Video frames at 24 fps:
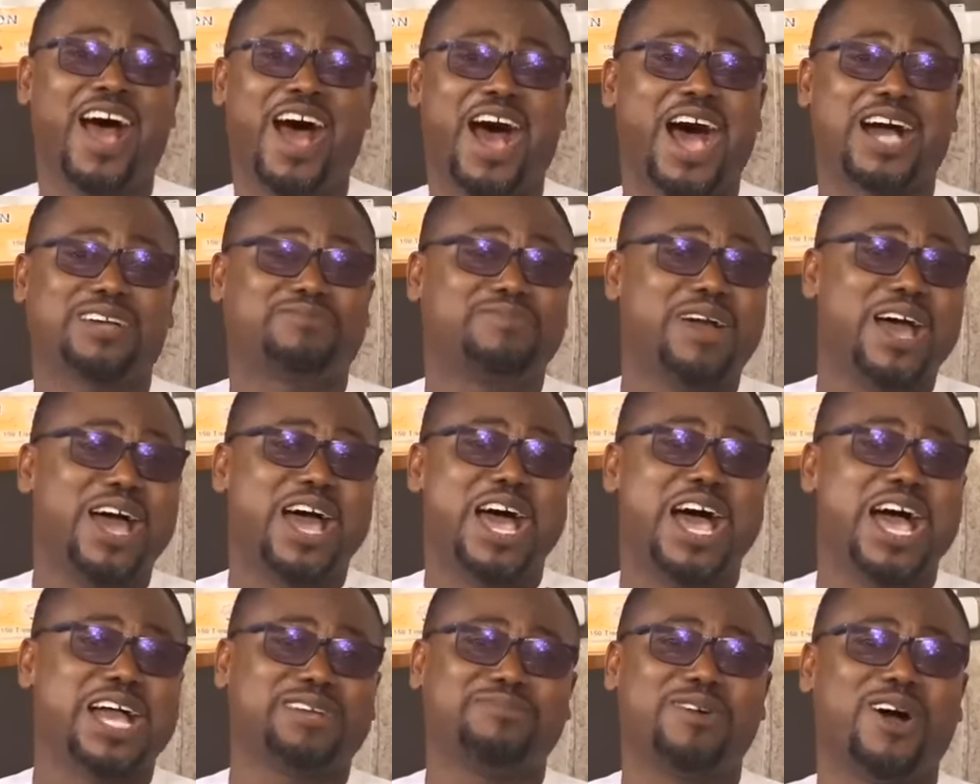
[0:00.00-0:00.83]
I
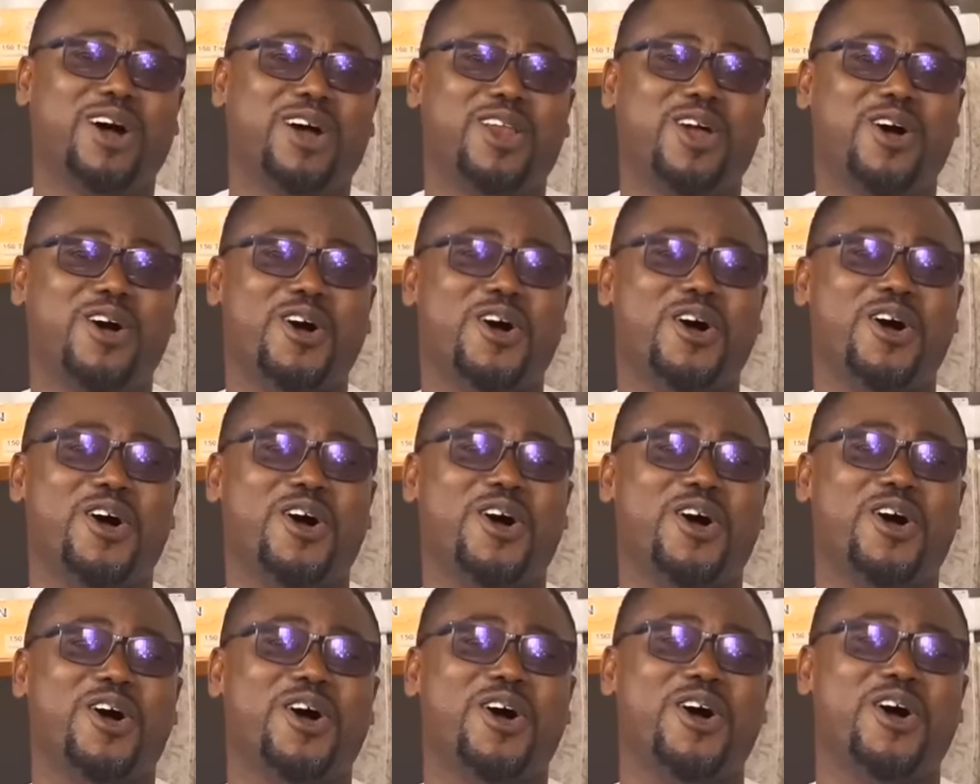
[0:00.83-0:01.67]
beg
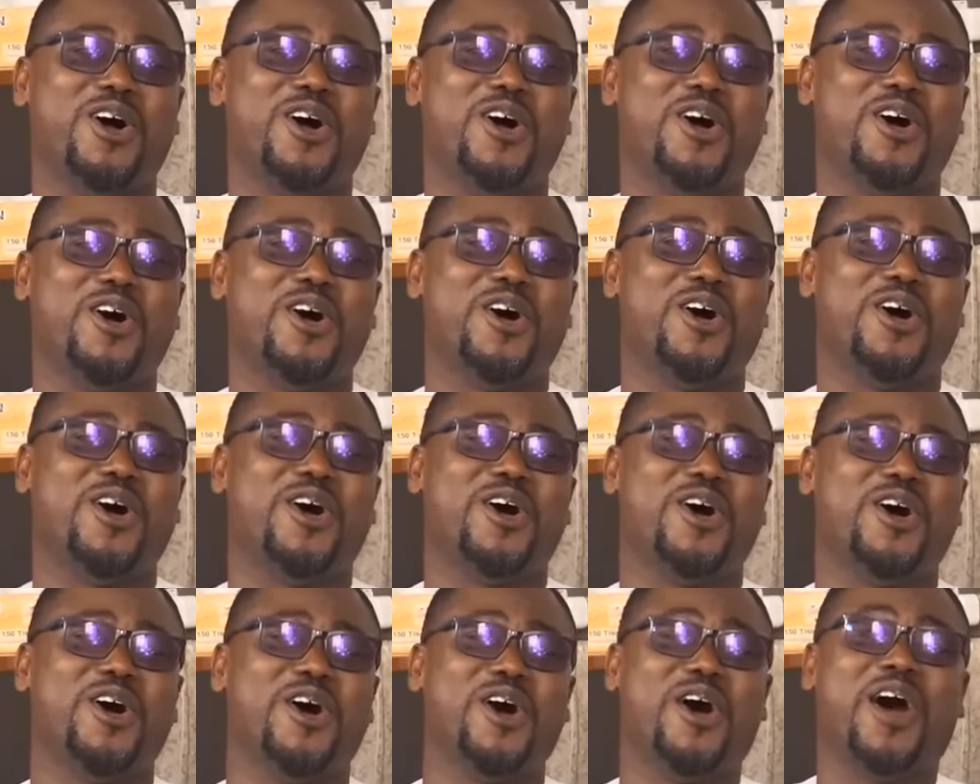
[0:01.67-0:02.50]

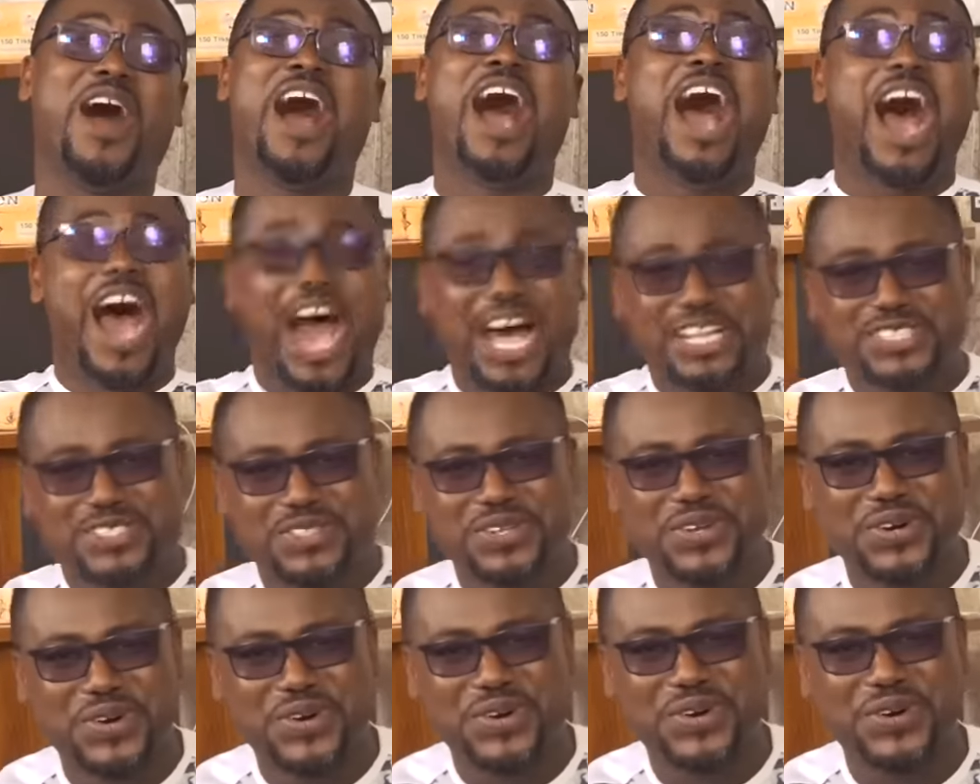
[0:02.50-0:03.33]
bolo.
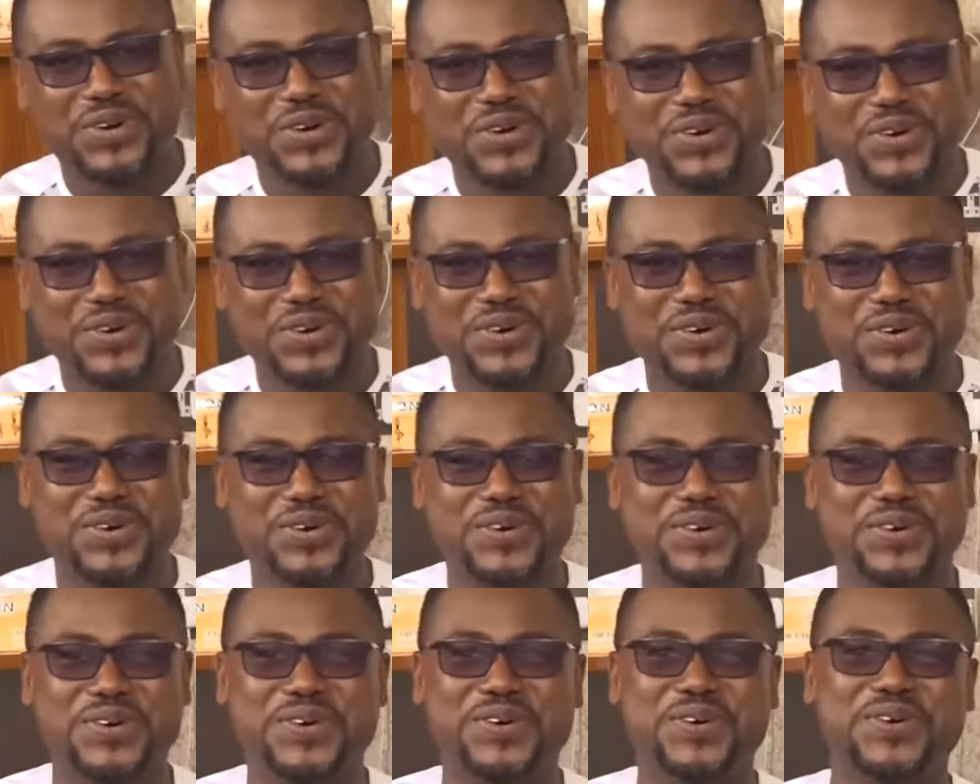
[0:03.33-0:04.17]

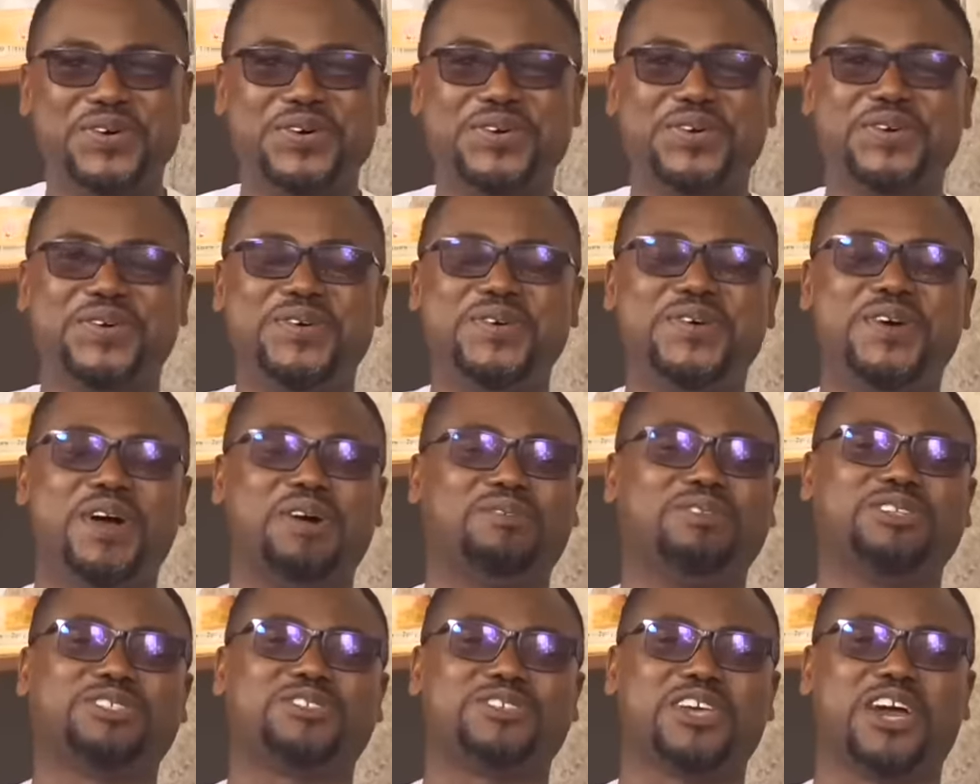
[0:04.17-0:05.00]
ATUU.
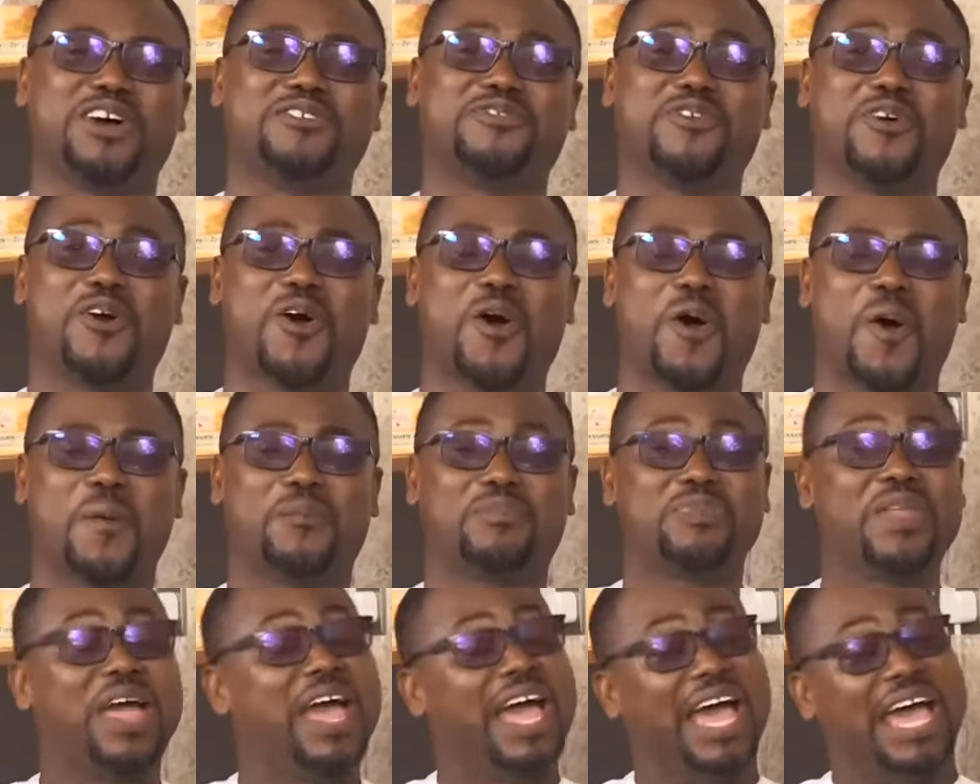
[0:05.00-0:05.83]
I was here
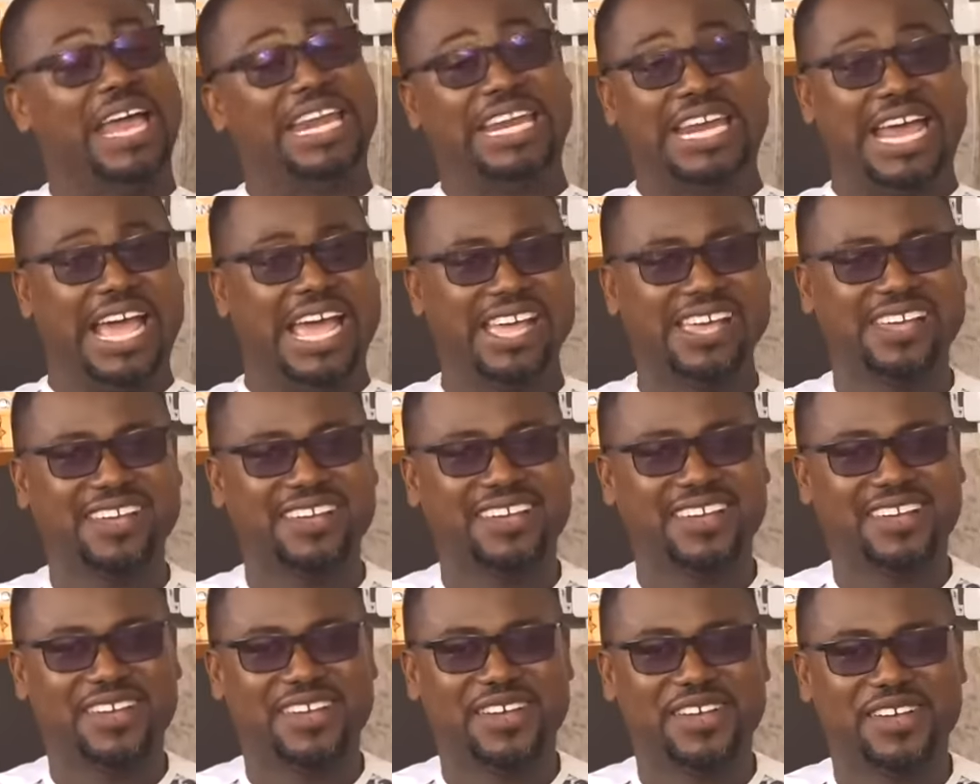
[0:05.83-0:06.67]
for. And
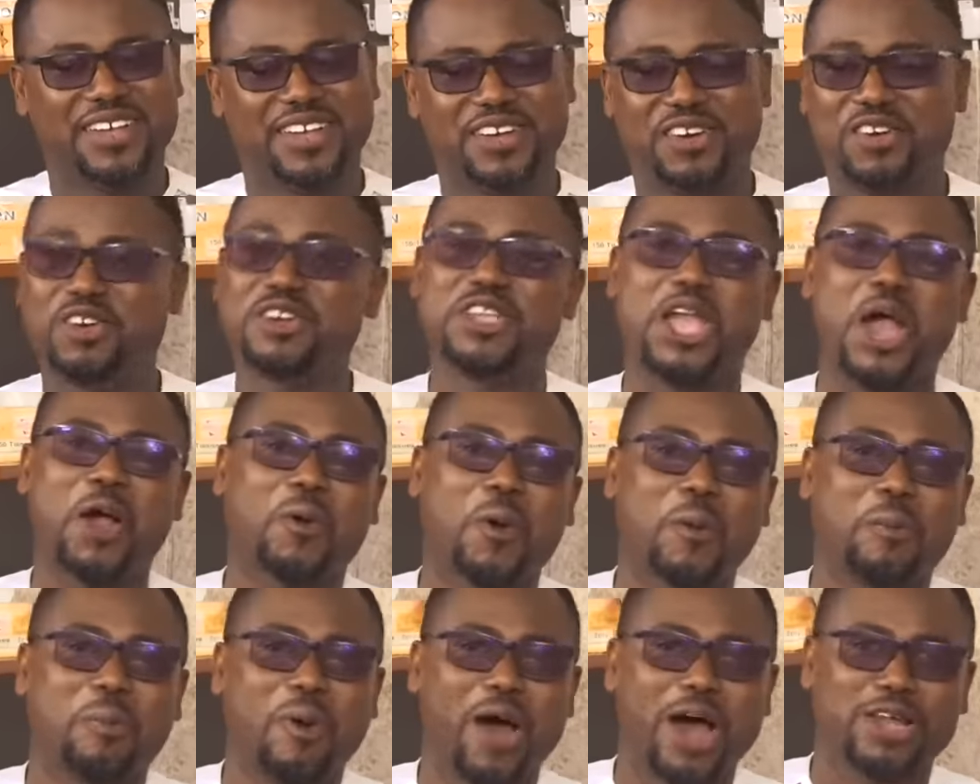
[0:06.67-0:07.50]
then, when you
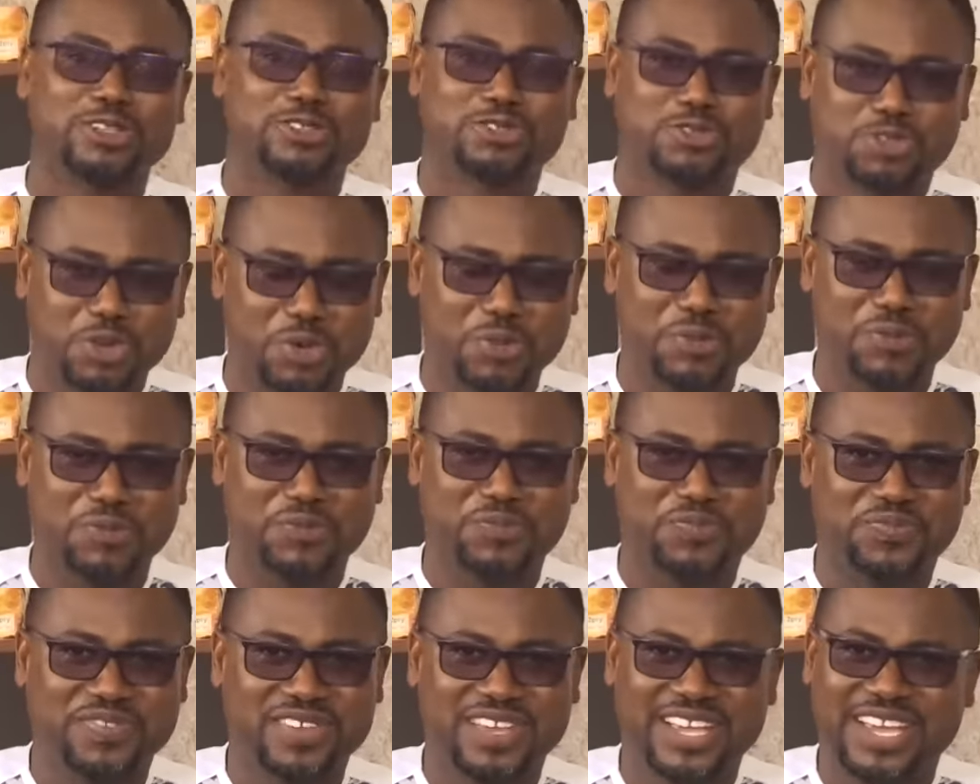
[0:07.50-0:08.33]
go for drum,
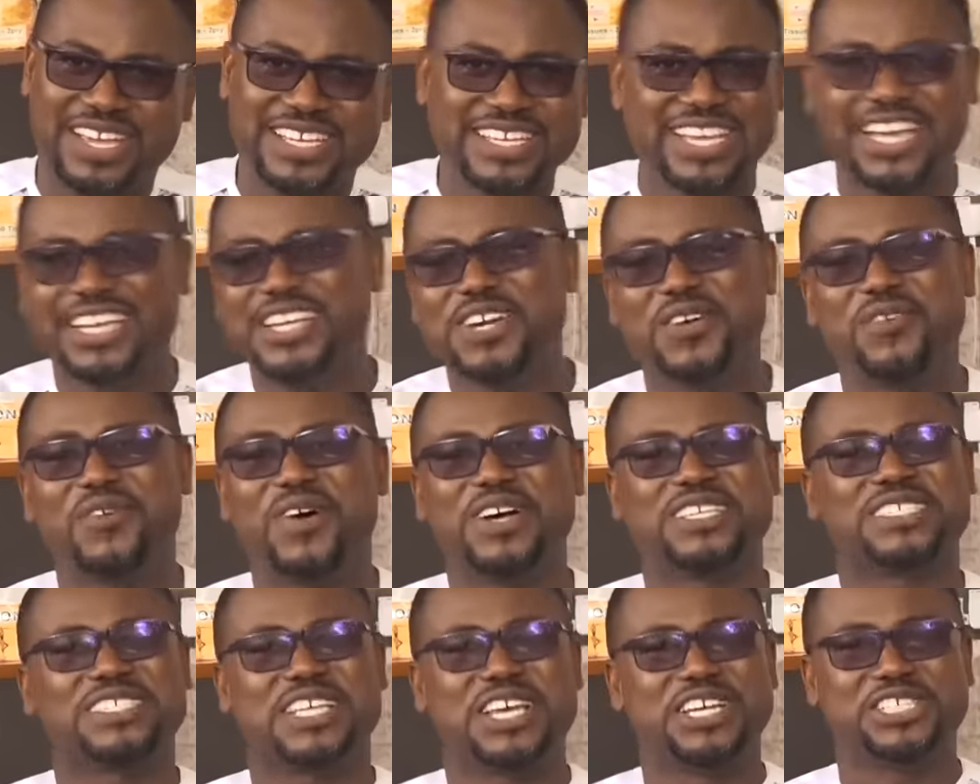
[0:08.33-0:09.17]
you know
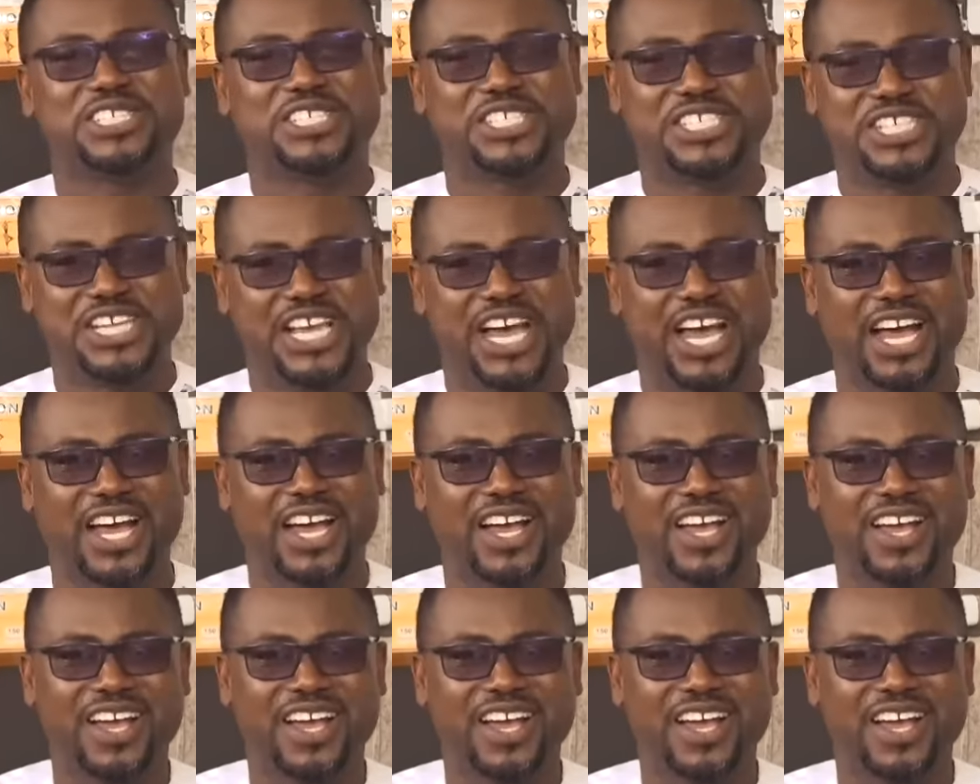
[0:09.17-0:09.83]
what I say.